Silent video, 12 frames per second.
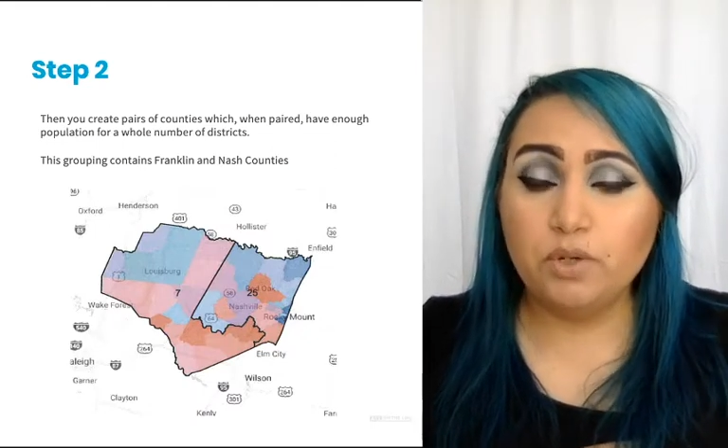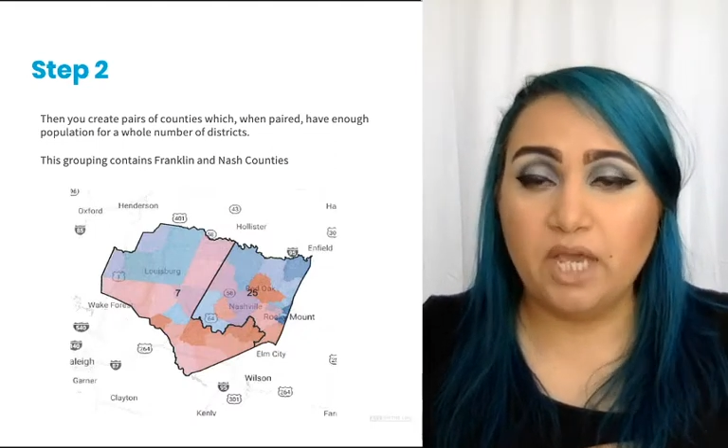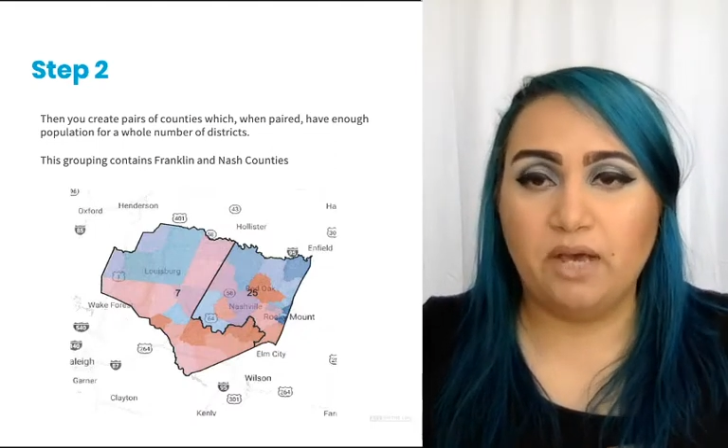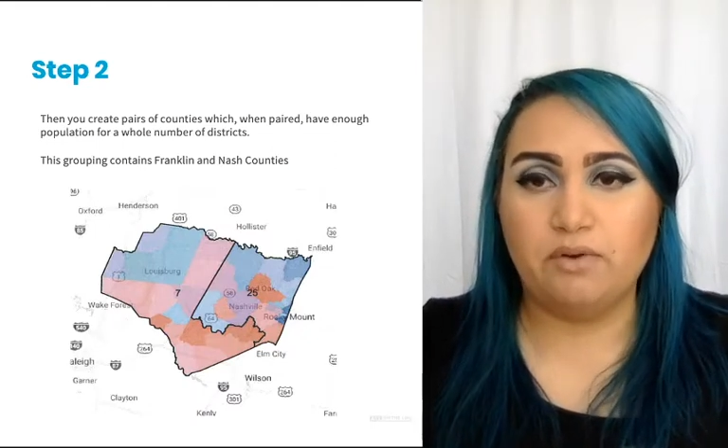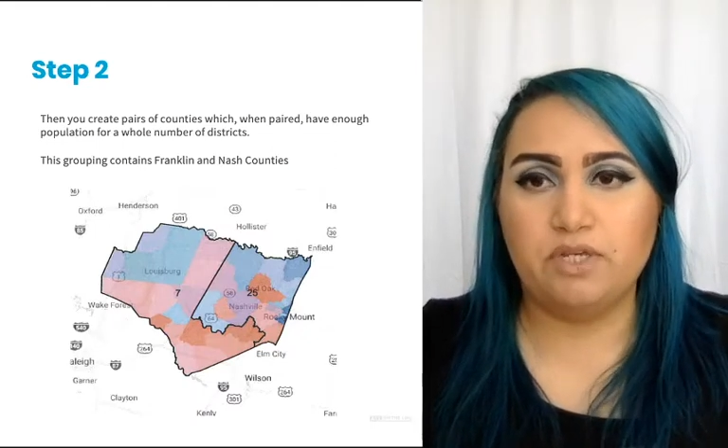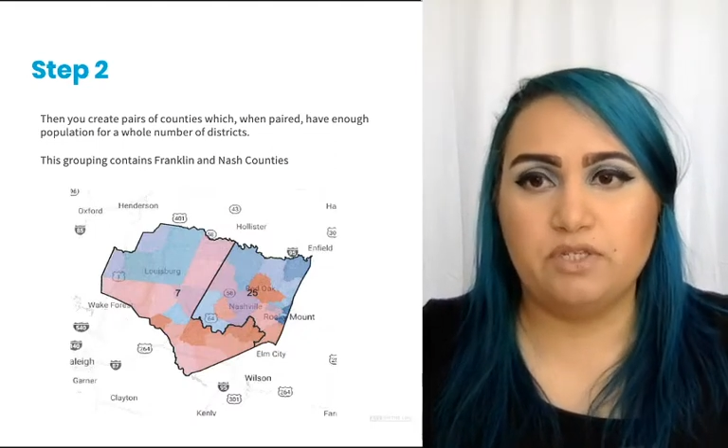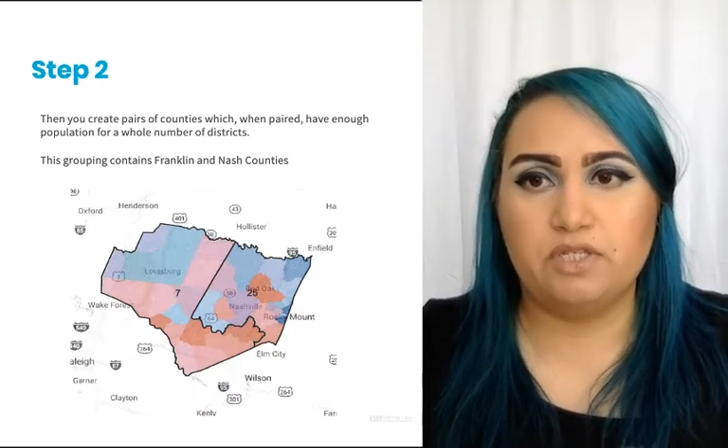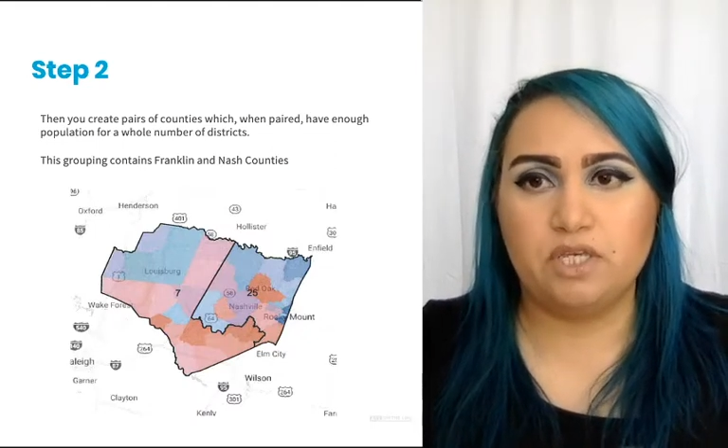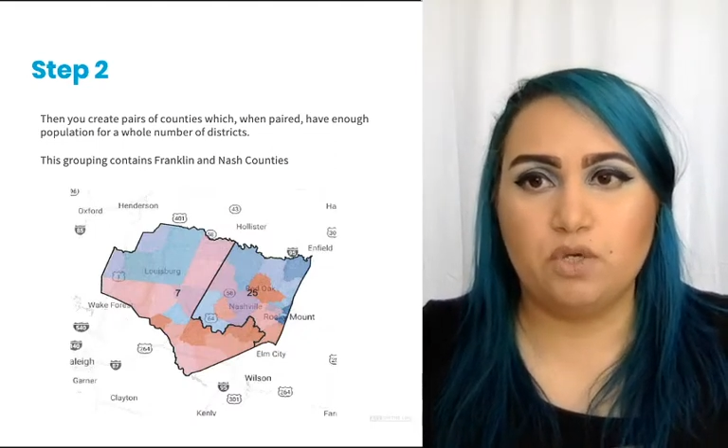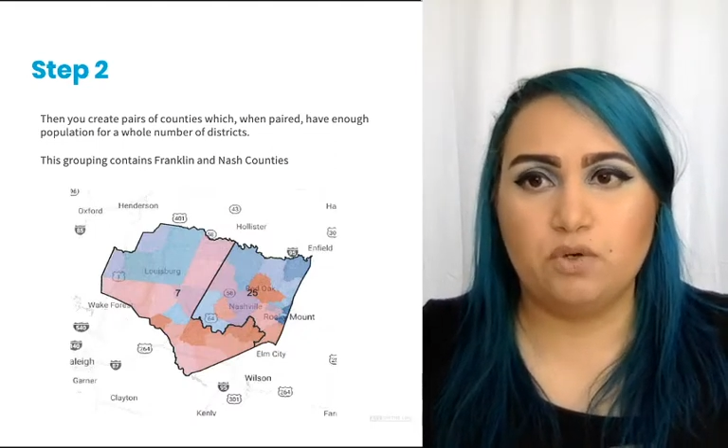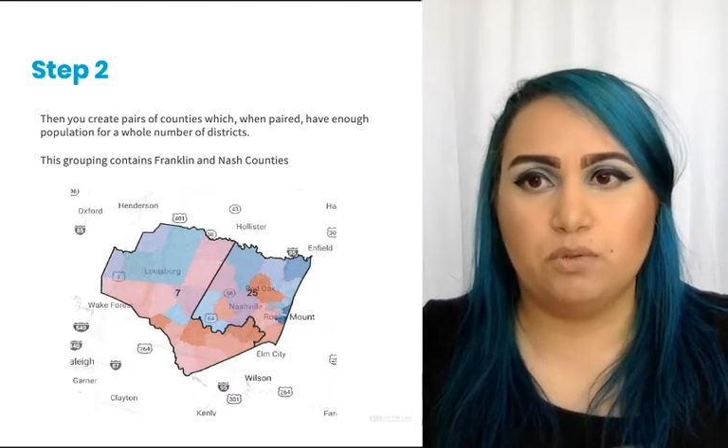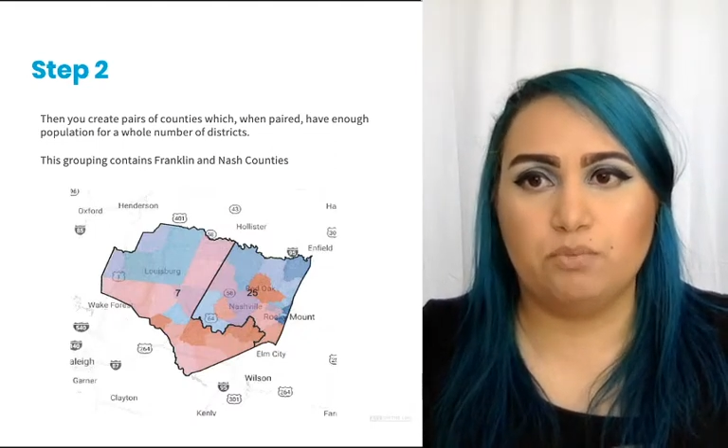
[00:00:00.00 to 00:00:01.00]
counties that
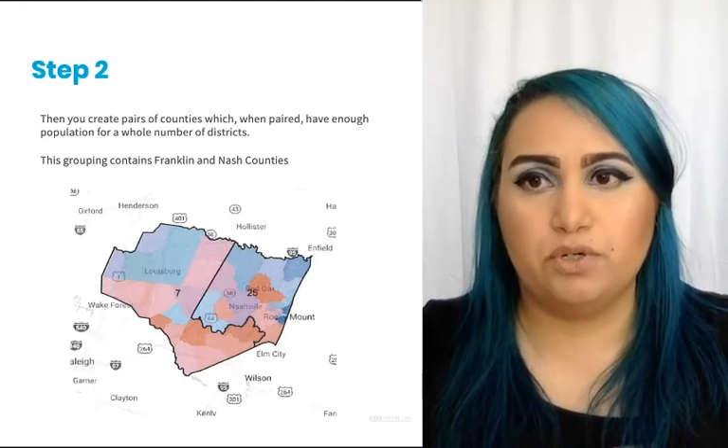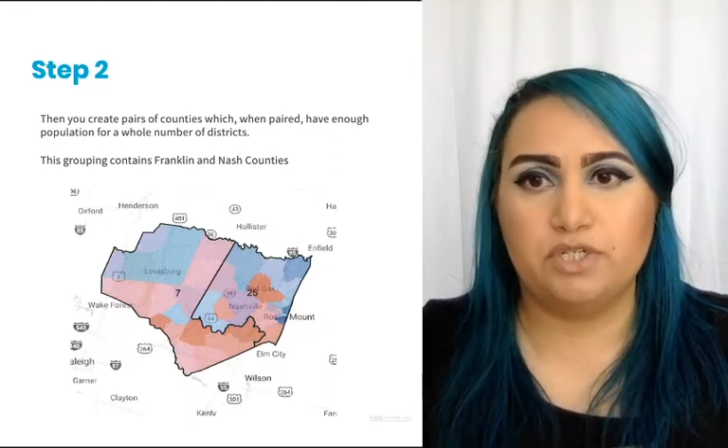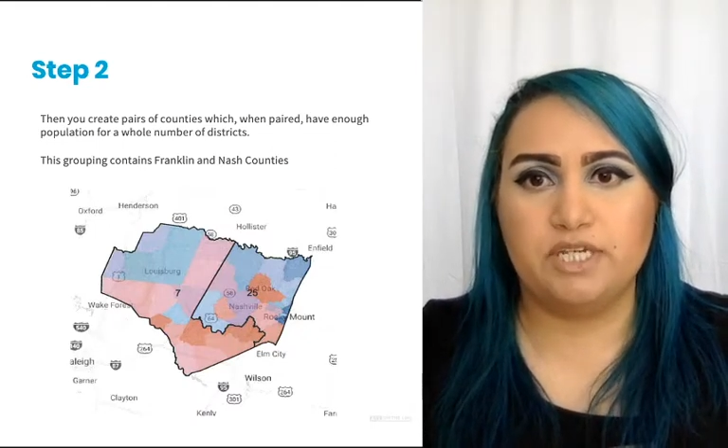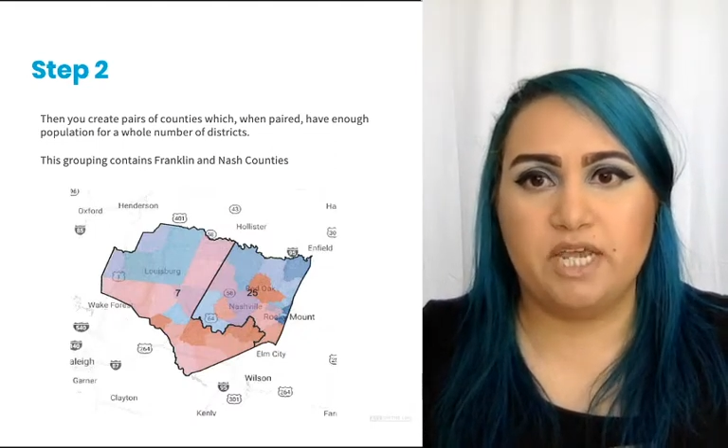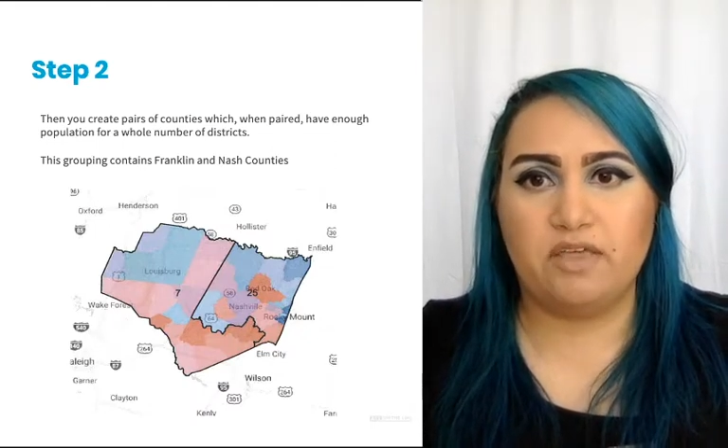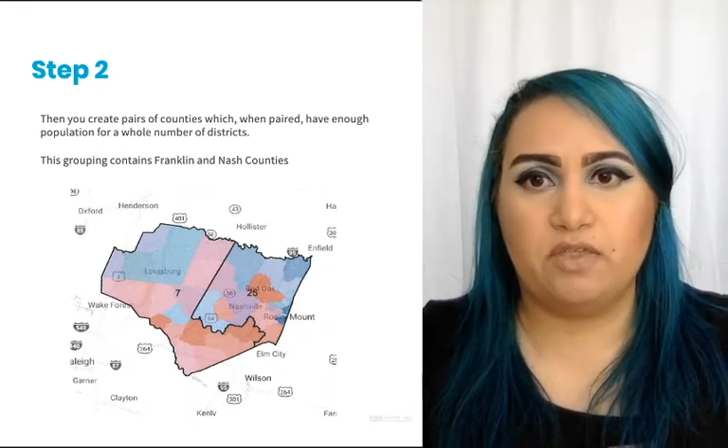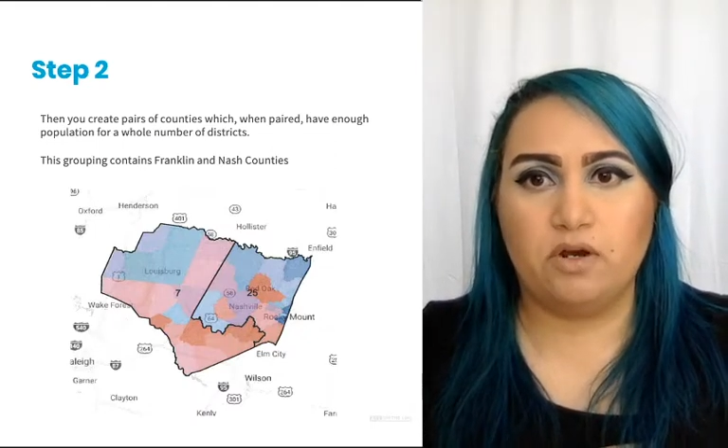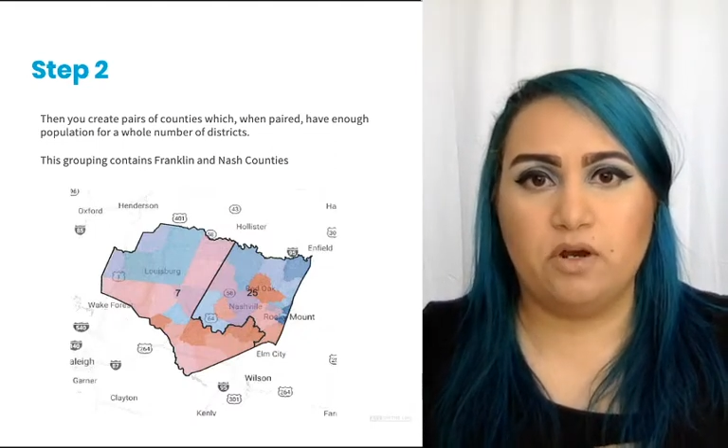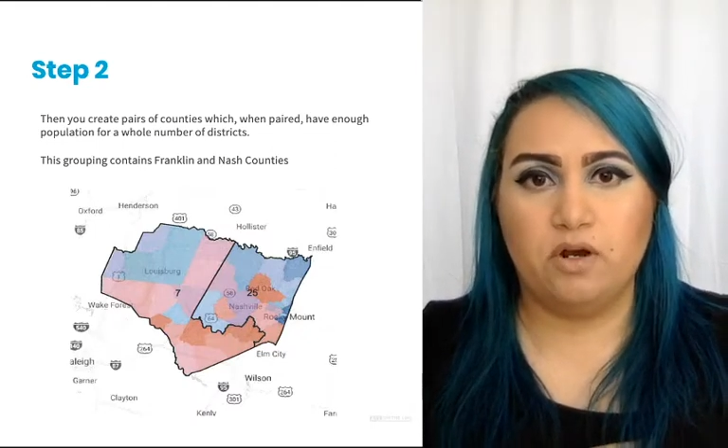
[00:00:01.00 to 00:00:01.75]
you can put together,